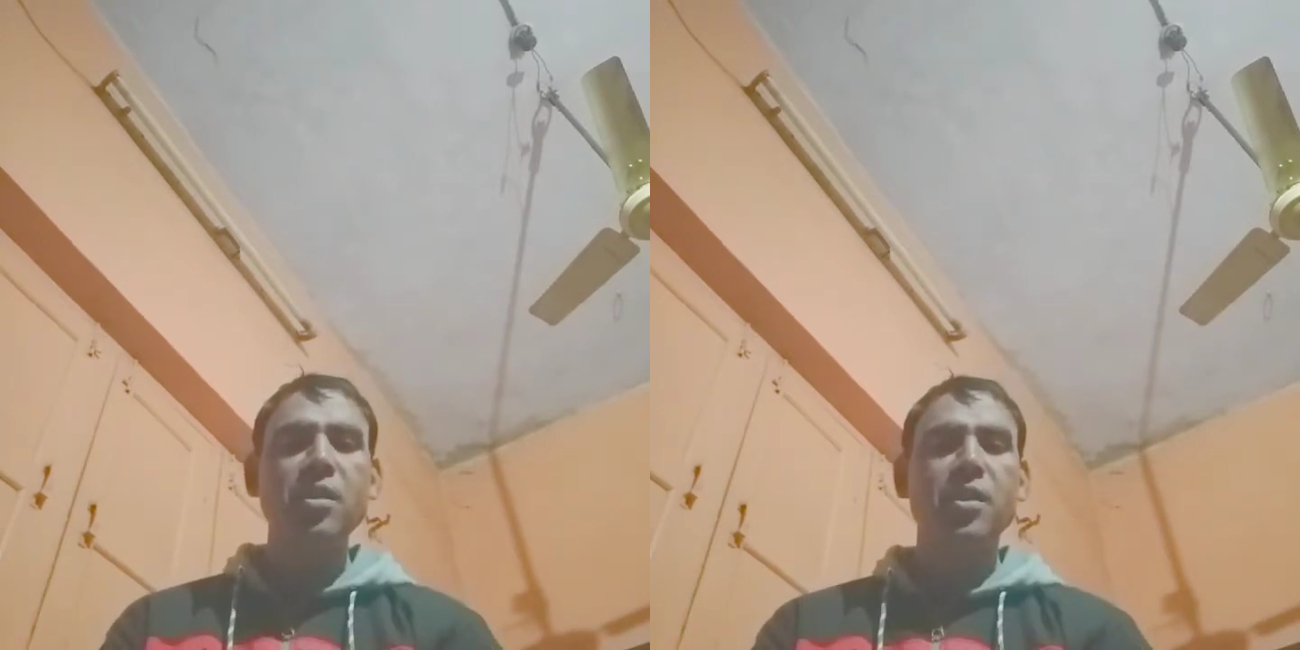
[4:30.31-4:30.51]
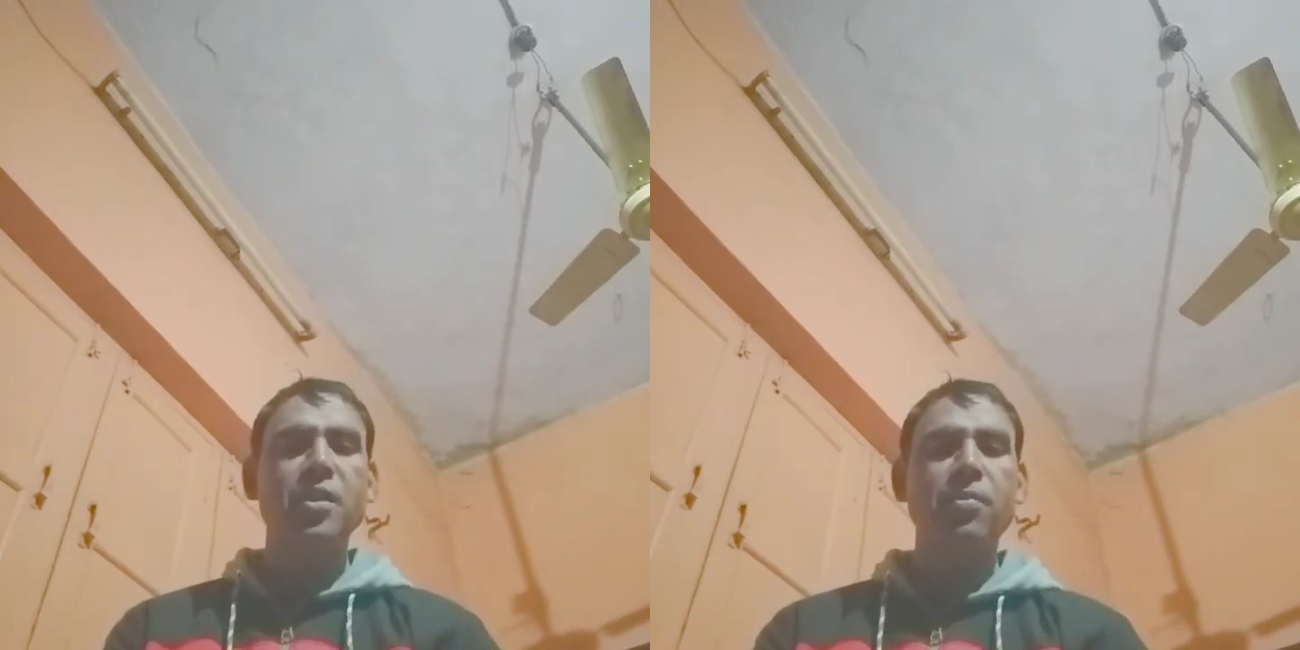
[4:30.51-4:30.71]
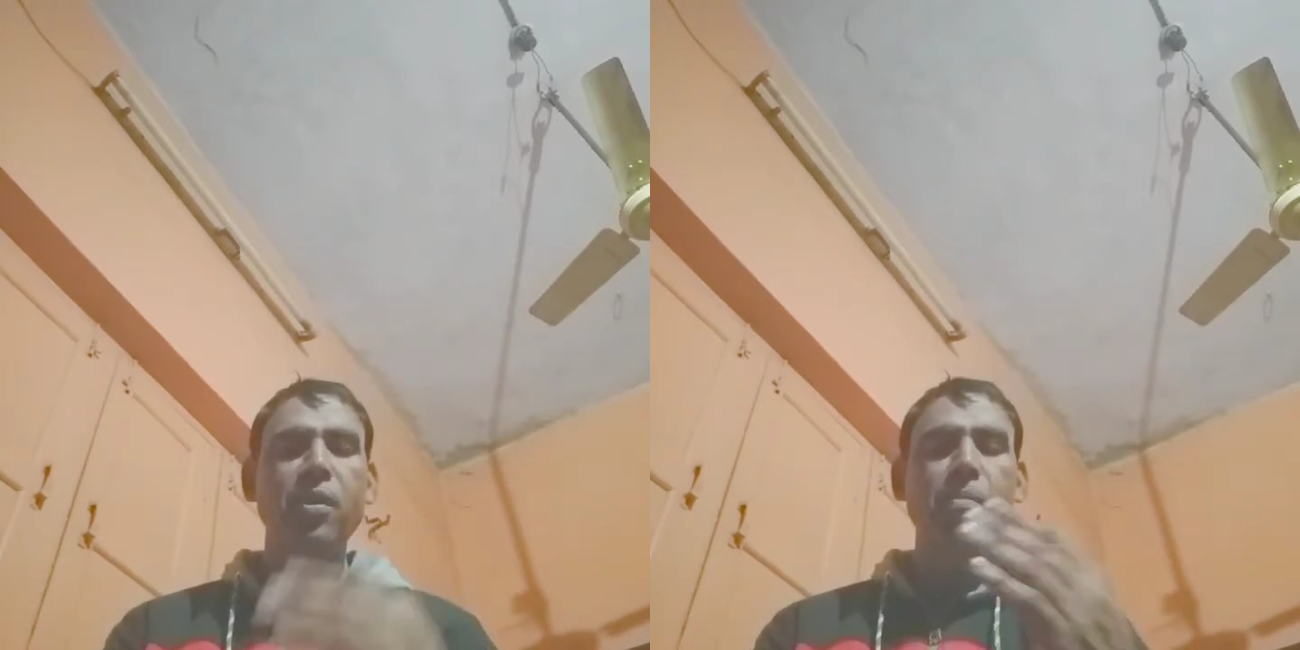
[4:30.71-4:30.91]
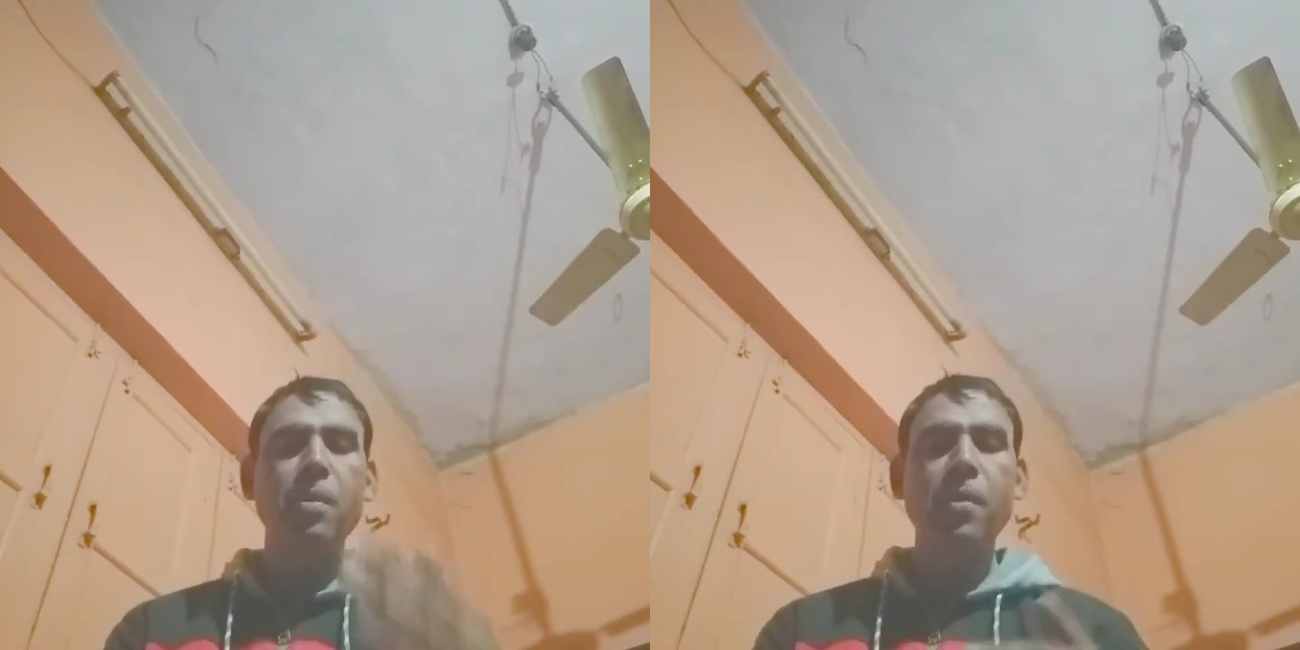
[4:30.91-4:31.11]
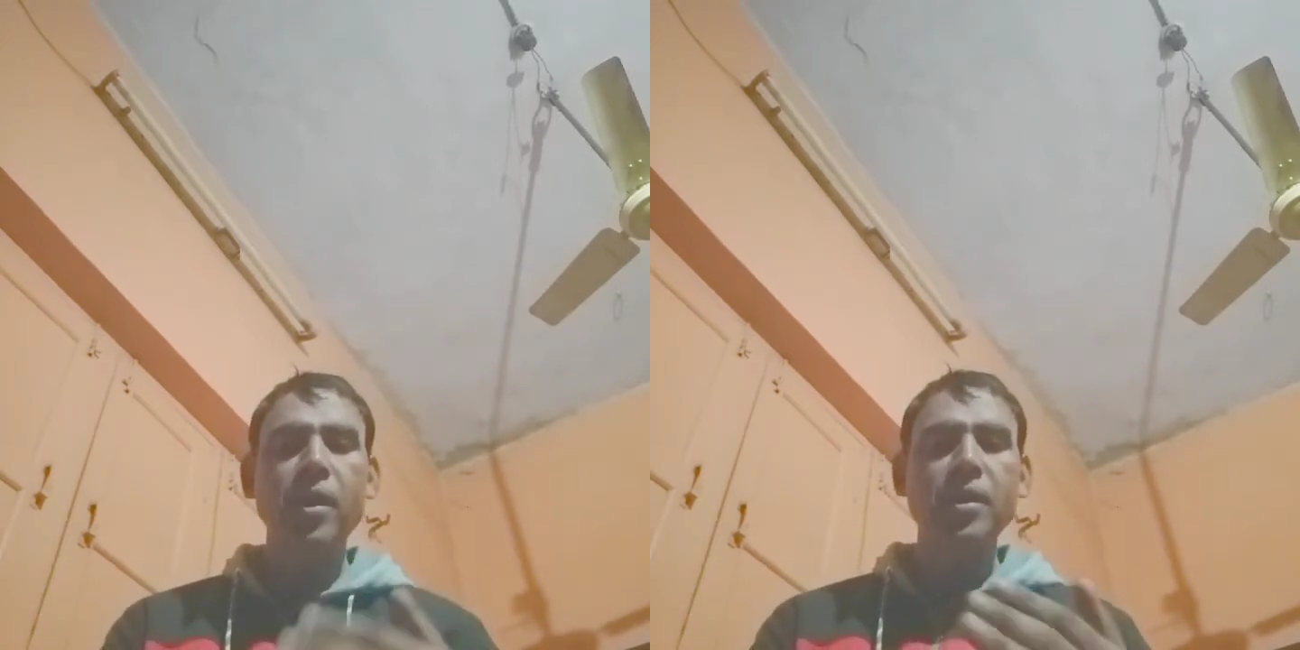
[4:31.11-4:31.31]
in the form
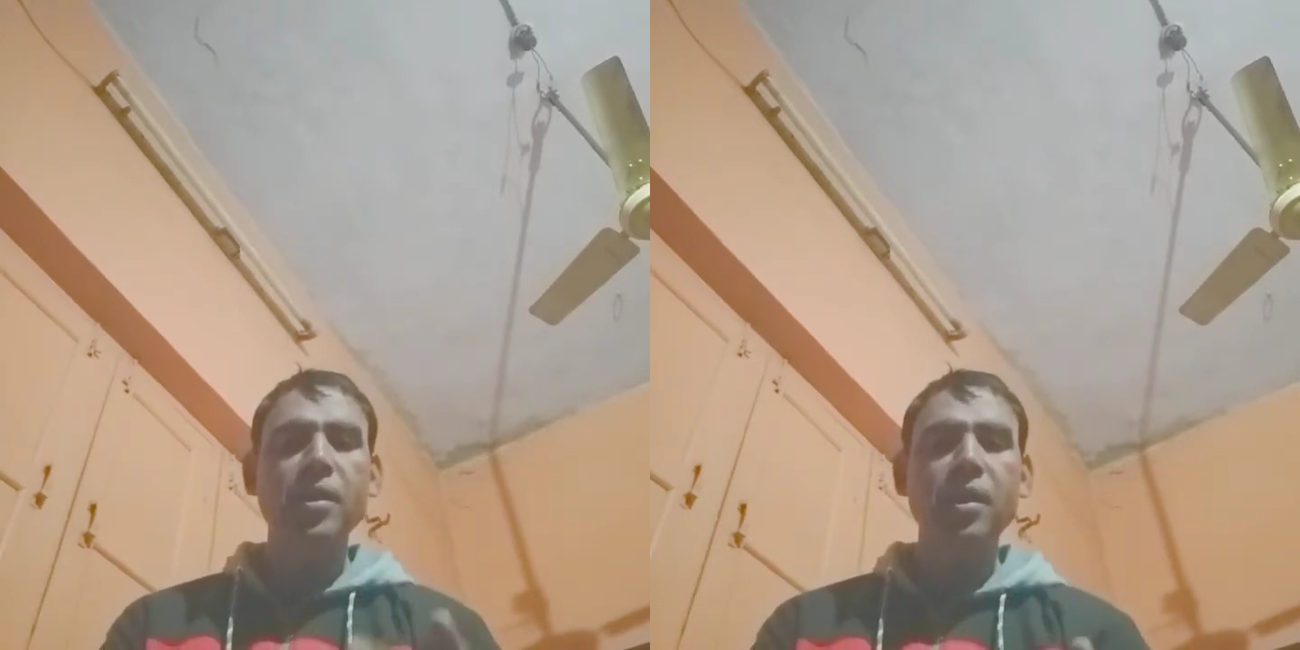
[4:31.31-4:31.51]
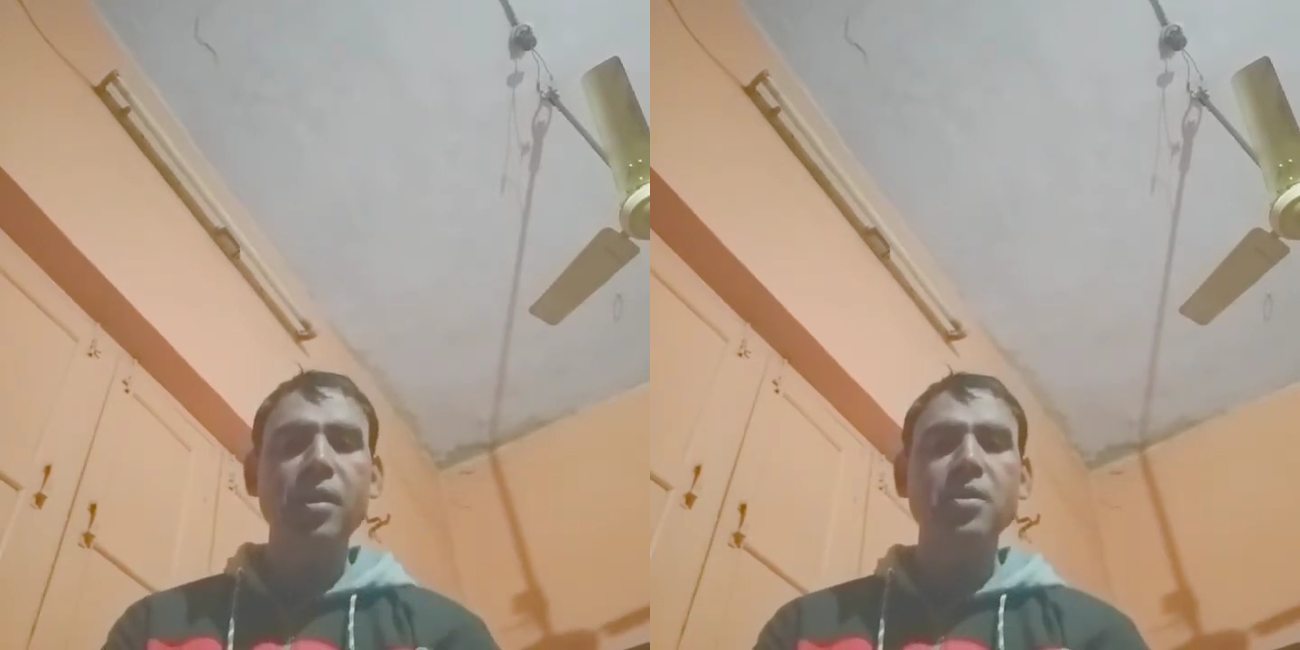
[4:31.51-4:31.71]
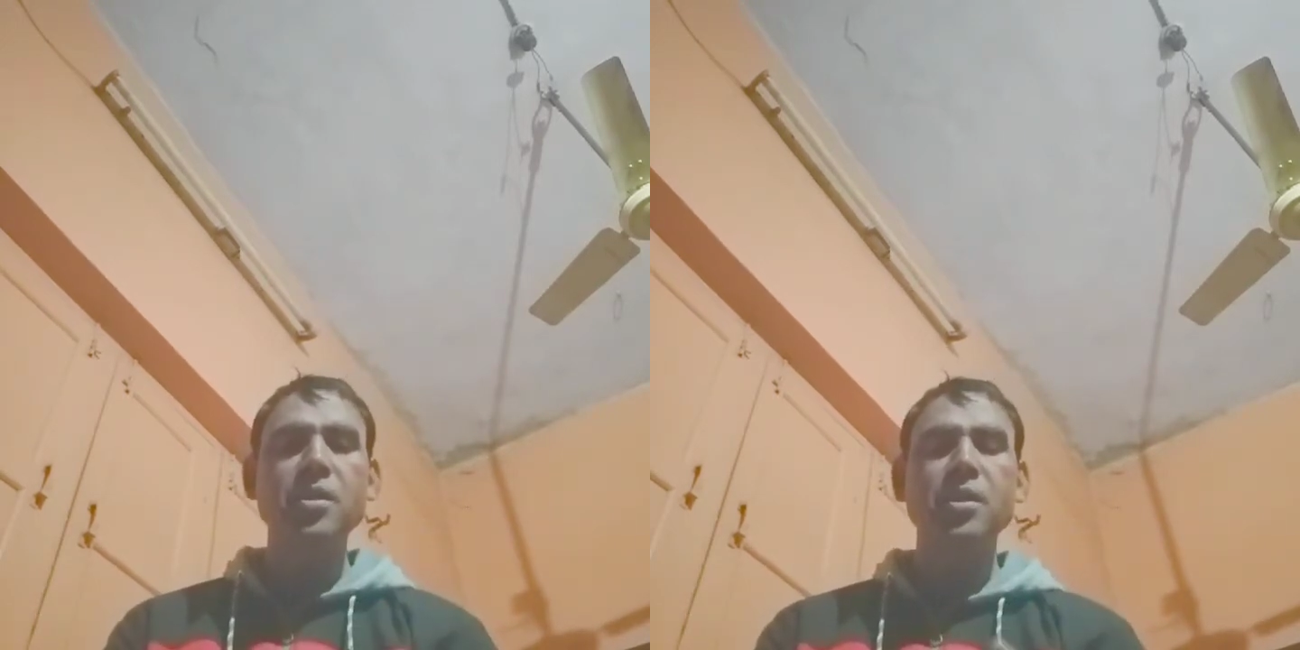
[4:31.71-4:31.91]
of articles,